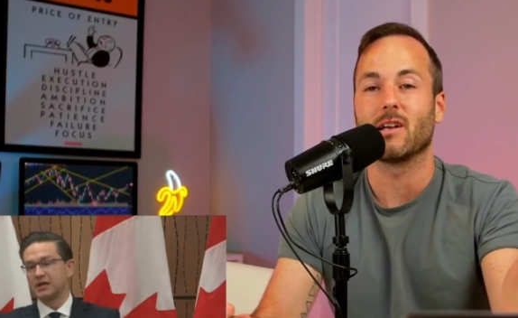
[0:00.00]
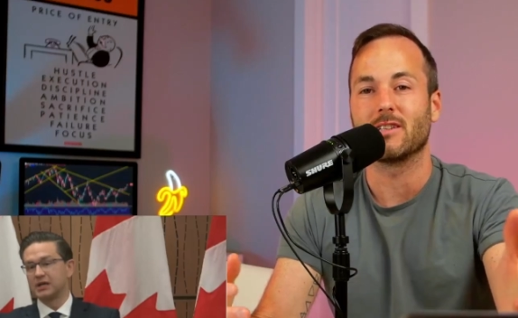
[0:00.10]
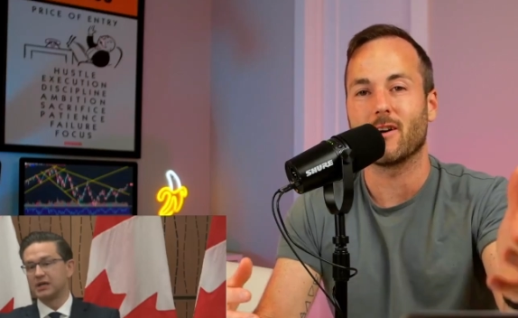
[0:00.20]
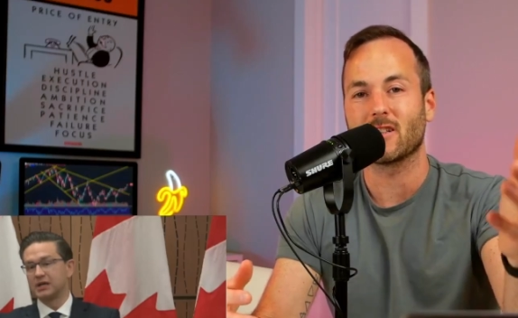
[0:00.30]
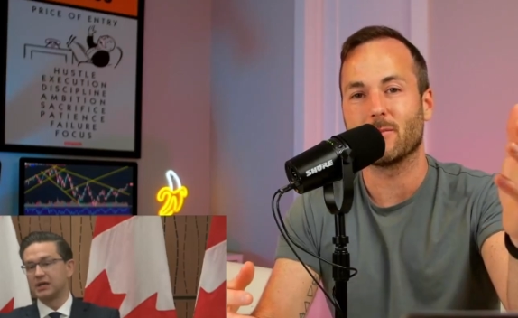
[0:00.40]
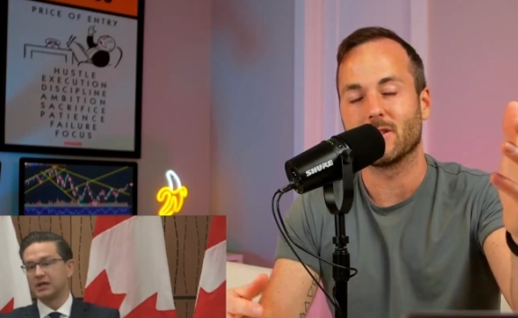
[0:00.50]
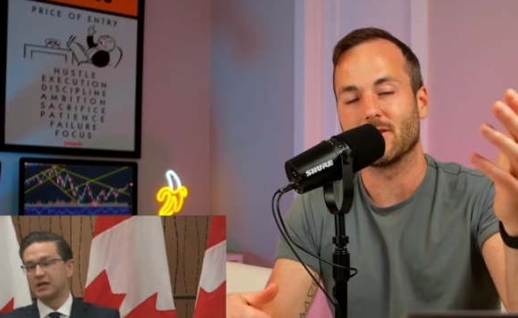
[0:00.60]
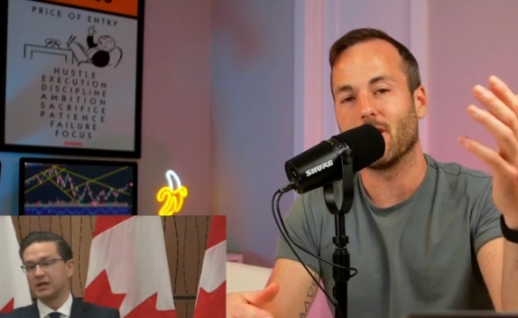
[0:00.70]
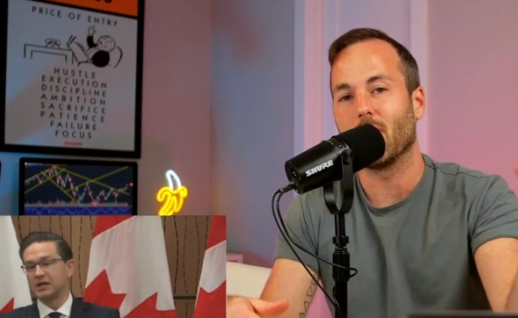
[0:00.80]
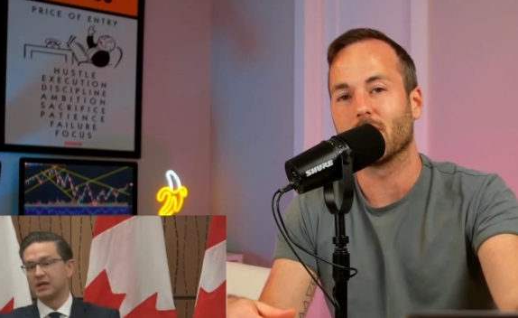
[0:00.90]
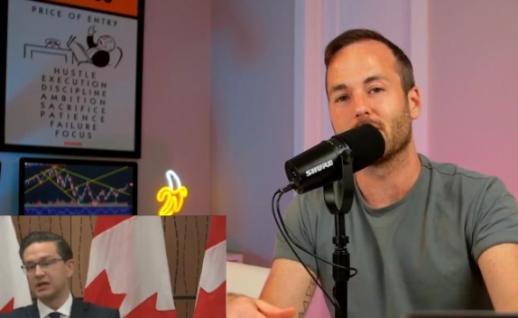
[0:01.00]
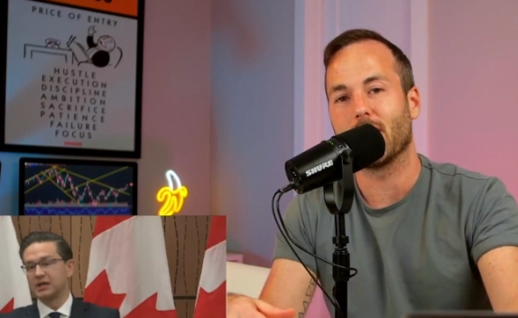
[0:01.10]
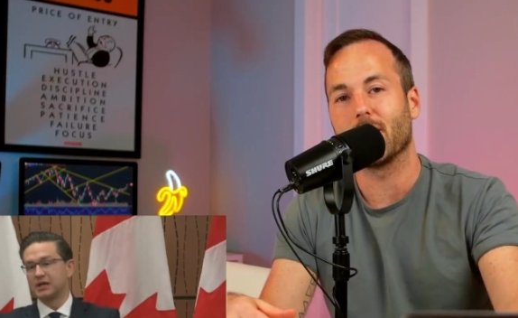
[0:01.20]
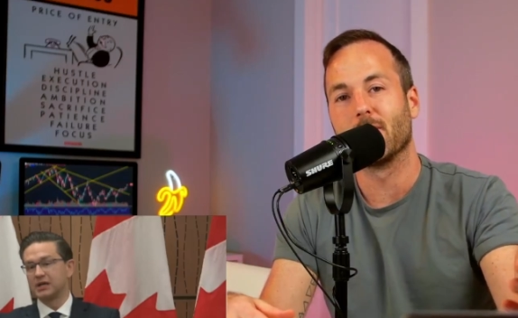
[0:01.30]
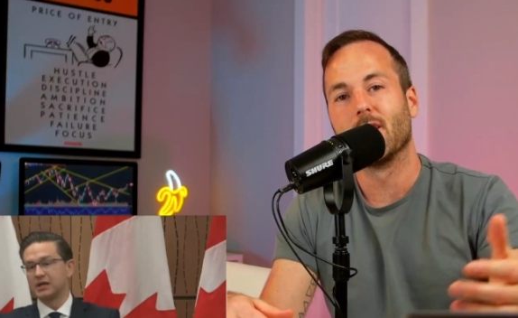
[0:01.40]
Speaker 1: He talks about this all the
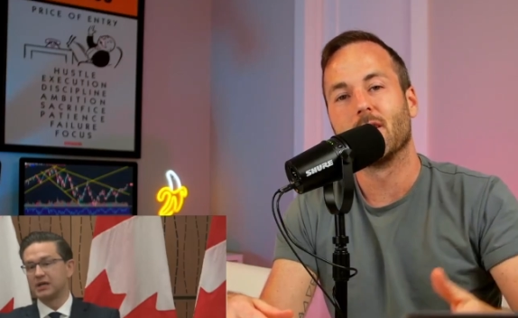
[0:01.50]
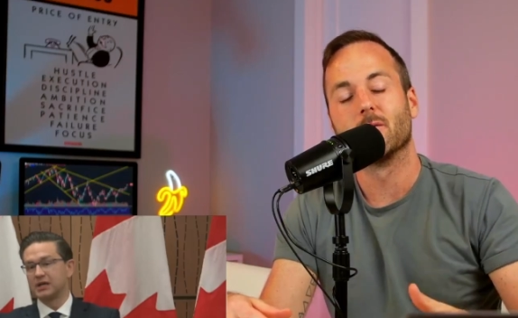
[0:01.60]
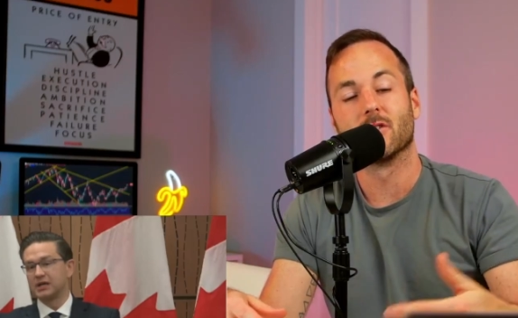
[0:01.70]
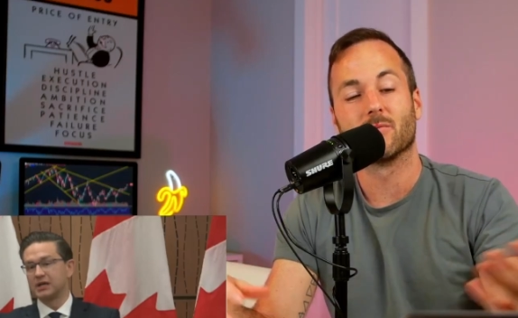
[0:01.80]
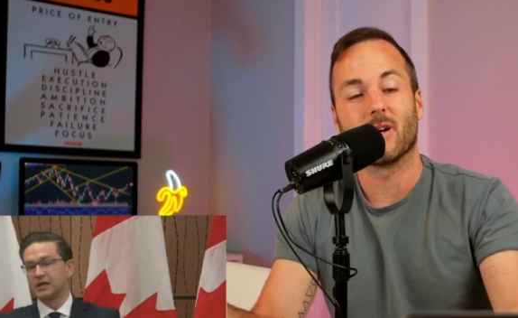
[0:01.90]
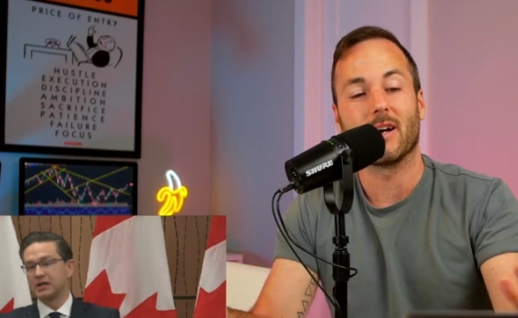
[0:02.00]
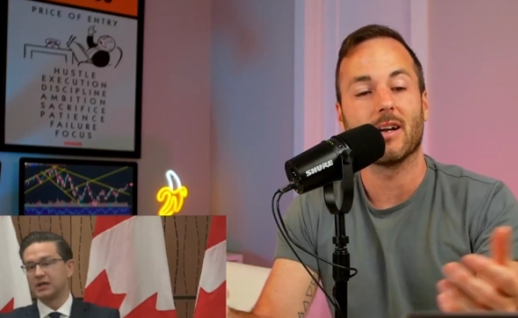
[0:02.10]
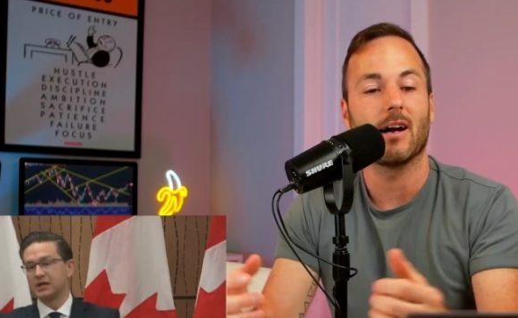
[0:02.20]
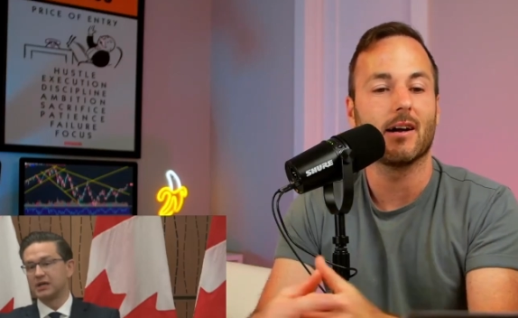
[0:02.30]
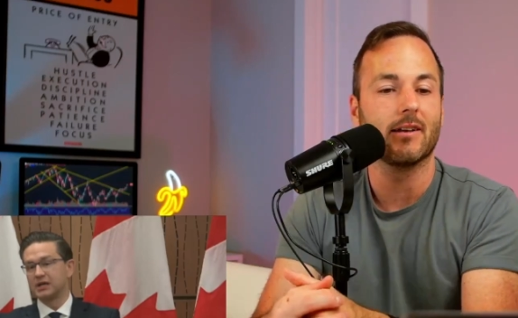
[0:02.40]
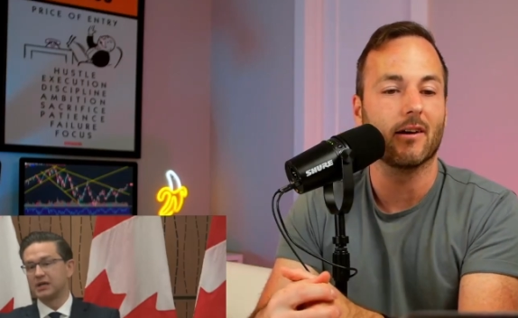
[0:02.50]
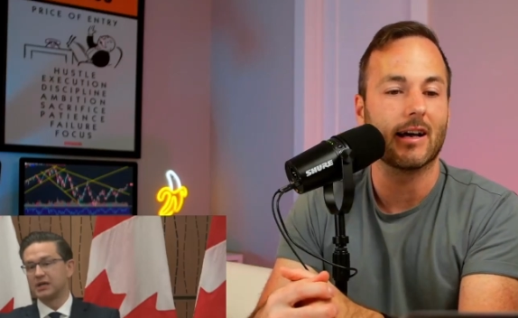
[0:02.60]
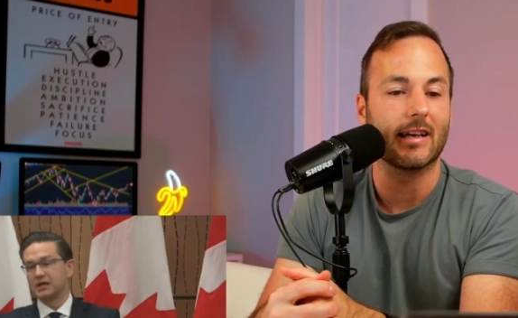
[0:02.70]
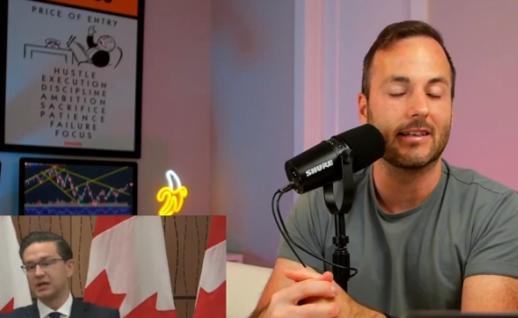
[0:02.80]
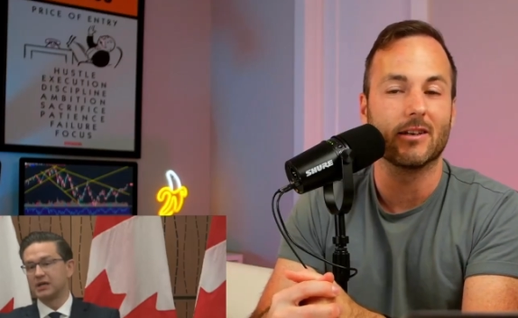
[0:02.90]
time, which is why you know I
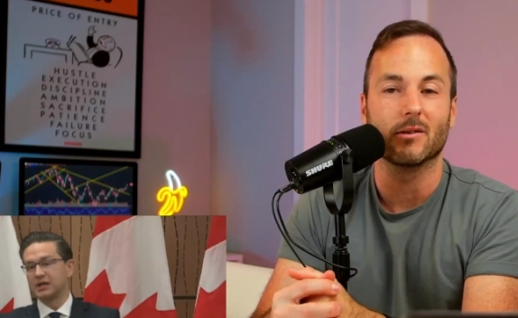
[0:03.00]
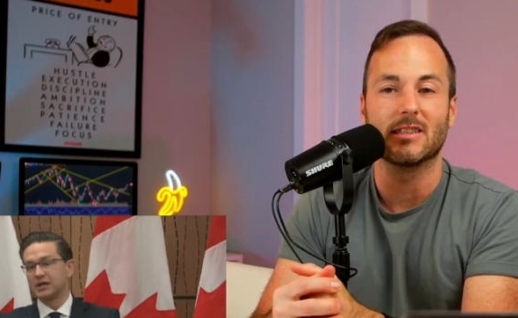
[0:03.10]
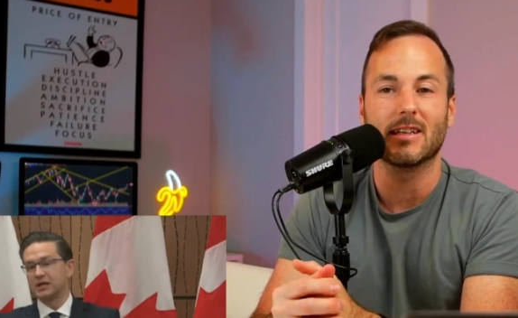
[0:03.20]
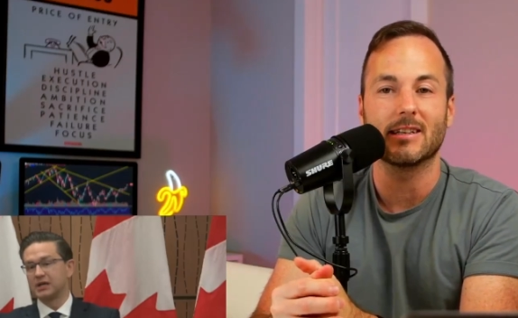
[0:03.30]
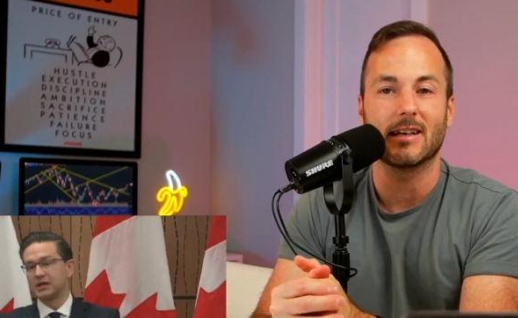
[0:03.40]
like to hear what he says.